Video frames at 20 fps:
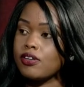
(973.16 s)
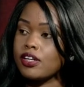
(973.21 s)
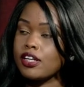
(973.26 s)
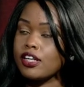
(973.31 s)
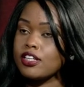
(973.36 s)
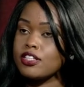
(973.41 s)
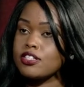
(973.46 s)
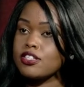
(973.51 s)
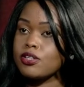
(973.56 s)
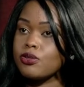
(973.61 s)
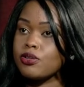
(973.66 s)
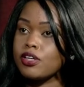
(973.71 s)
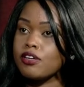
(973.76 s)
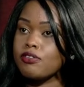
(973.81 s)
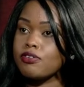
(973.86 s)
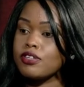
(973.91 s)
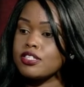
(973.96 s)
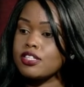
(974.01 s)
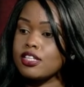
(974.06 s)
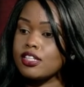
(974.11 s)
Right. Oh, Is it
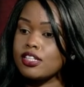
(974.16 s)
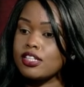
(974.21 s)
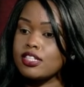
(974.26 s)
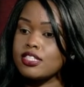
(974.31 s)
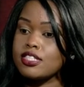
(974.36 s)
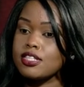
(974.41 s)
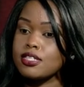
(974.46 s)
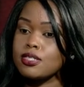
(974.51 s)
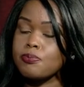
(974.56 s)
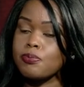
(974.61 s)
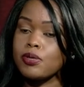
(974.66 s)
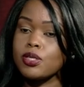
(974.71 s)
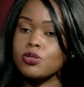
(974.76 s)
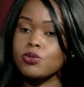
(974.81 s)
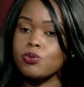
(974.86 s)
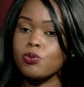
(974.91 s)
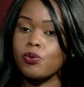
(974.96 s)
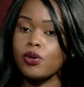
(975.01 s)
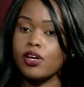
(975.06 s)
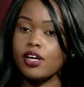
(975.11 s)
okay if I say it's a
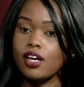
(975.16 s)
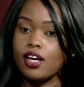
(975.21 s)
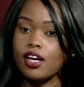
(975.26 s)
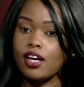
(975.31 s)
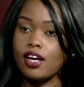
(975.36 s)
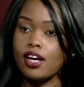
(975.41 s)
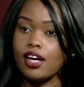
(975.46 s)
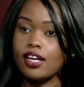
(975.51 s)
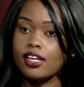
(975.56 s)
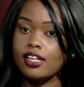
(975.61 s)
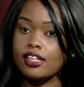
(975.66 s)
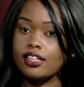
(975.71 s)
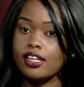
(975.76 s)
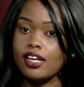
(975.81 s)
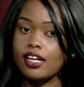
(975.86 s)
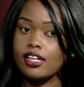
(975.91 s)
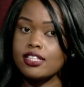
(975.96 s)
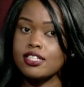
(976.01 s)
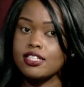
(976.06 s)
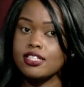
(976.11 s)
space where I can
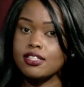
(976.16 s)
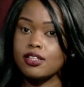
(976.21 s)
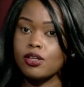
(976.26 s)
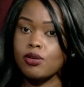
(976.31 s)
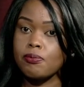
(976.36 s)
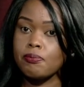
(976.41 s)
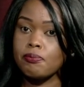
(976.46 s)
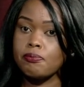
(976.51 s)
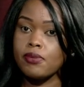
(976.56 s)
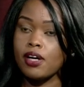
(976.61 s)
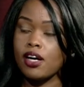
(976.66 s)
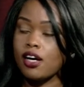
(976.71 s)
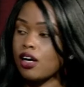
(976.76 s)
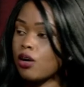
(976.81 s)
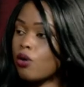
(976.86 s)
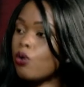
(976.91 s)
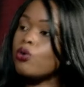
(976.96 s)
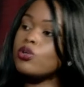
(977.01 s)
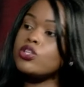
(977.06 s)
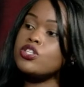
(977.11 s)
get
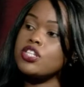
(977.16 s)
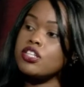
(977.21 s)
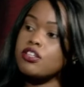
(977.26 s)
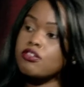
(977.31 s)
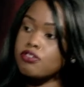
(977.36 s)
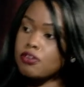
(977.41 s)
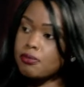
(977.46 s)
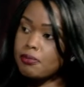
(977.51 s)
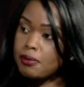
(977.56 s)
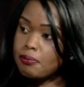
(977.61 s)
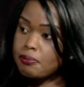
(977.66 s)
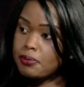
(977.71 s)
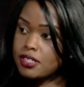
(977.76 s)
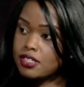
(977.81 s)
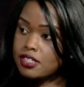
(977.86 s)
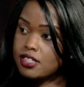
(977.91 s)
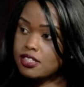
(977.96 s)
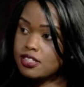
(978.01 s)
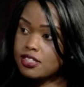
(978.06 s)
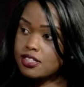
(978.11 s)
uh, coaching for my
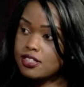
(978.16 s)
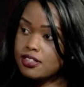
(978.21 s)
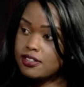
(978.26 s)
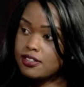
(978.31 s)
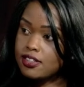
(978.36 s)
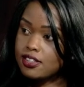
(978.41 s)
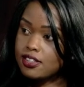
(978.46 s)
business?